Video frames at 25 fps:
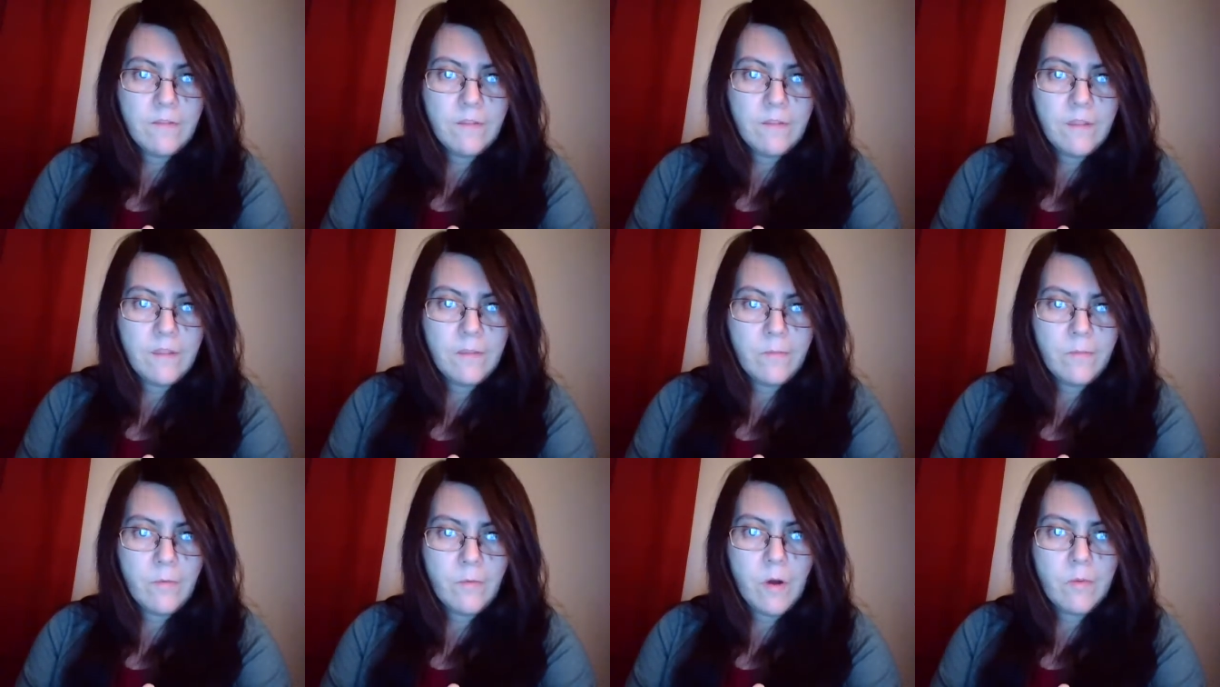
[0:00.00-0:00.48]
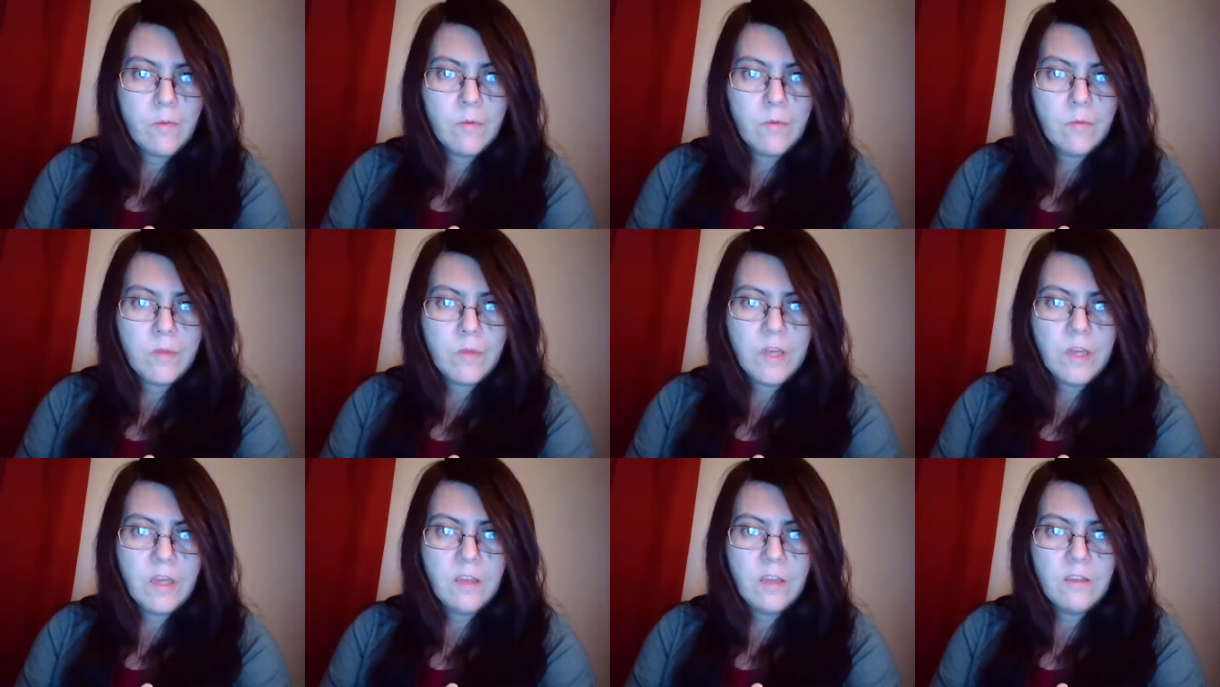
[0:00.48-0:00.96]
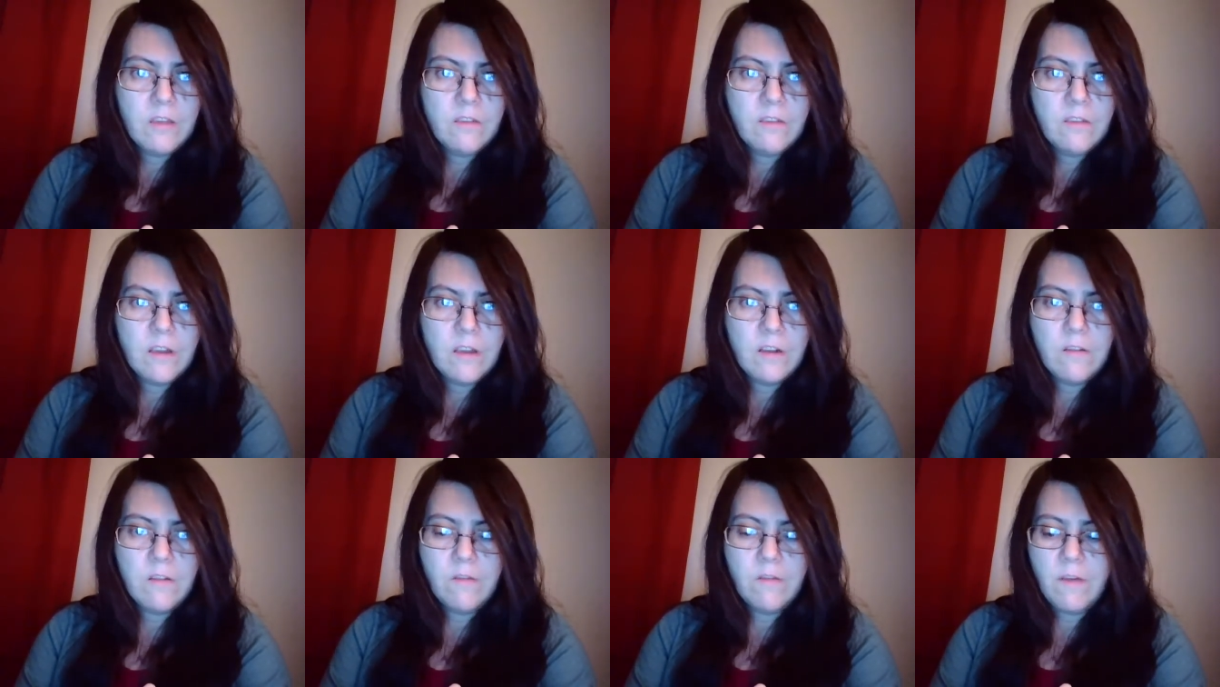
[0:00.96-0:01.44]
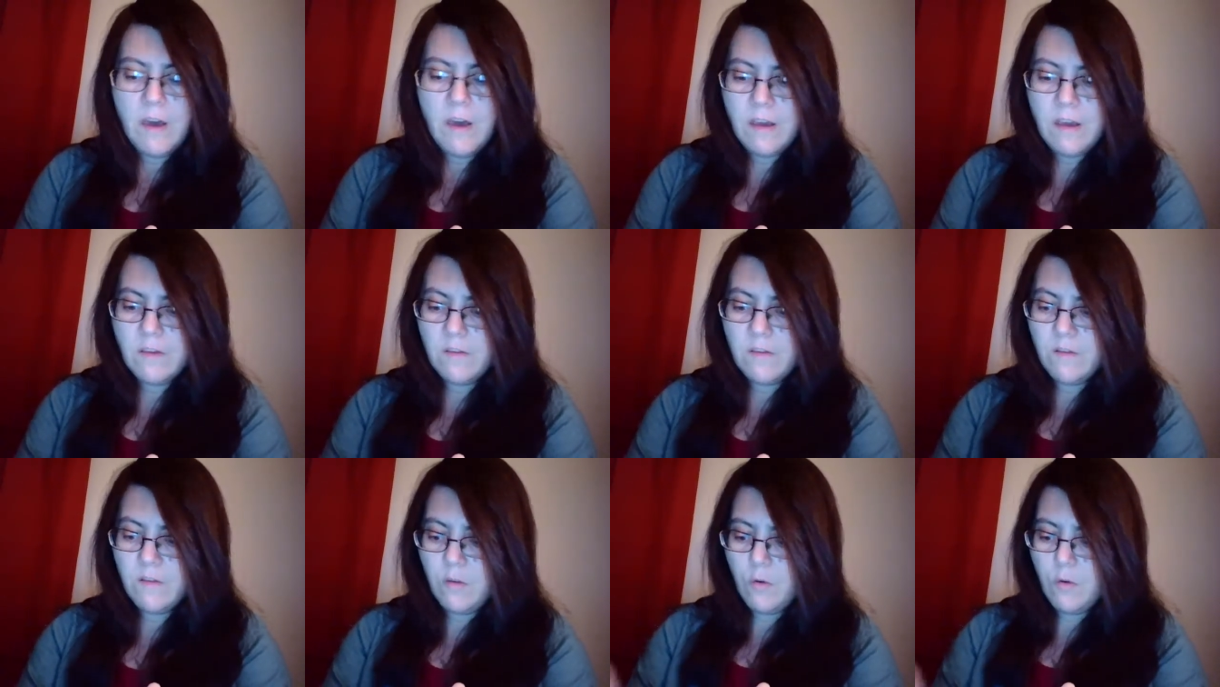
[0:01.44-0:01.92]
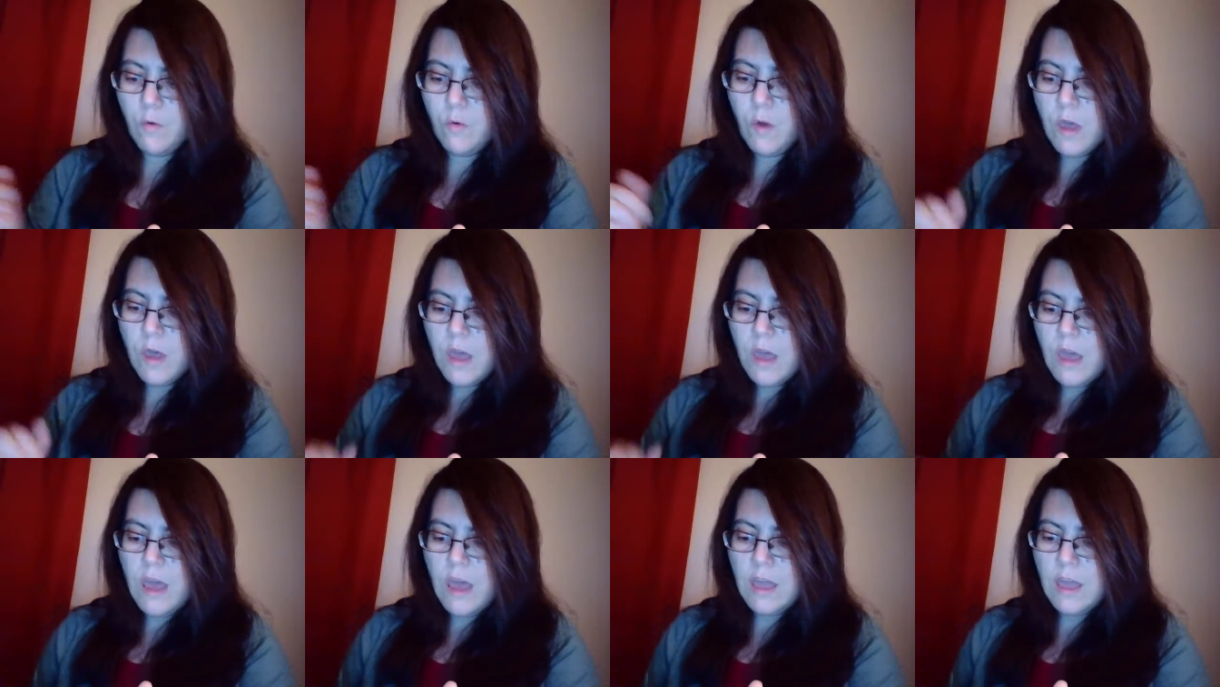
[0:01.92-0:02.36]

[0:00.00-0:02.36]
It probably signifies you.